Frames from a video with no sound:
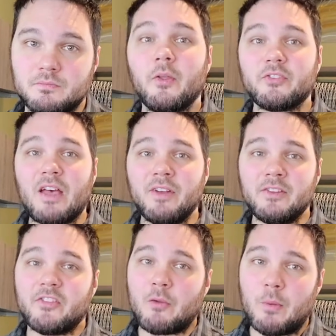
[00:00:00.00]
There's
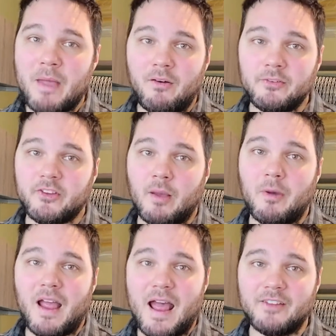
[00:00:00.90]
evidence that rebalancing
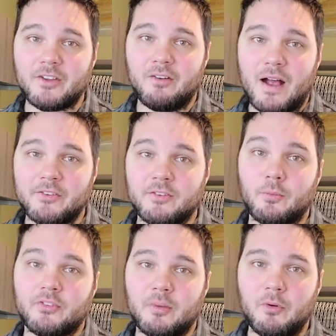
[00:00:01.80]
among asset
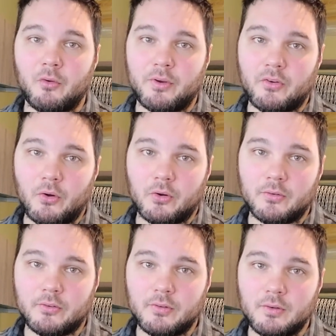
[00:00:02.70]
classes with similar
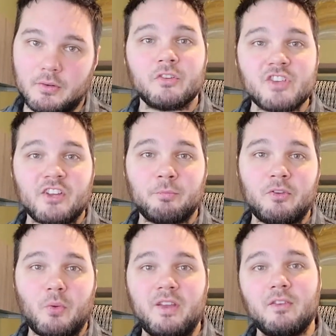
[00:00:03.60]
returns, such as
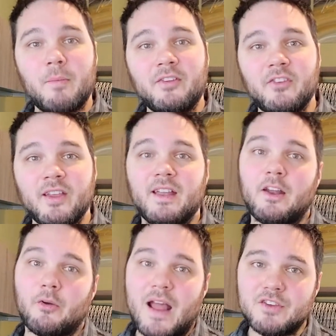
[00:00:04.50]
between domestic and
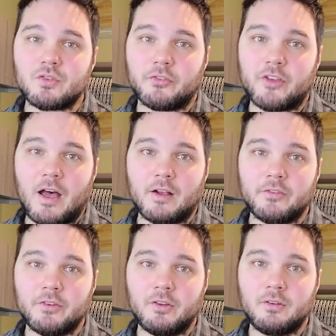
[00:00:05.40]
international
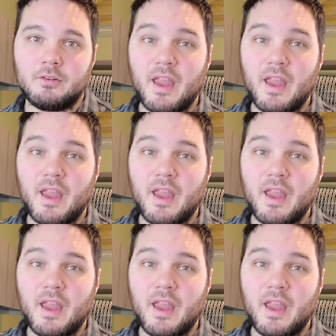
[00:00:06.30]
stocks,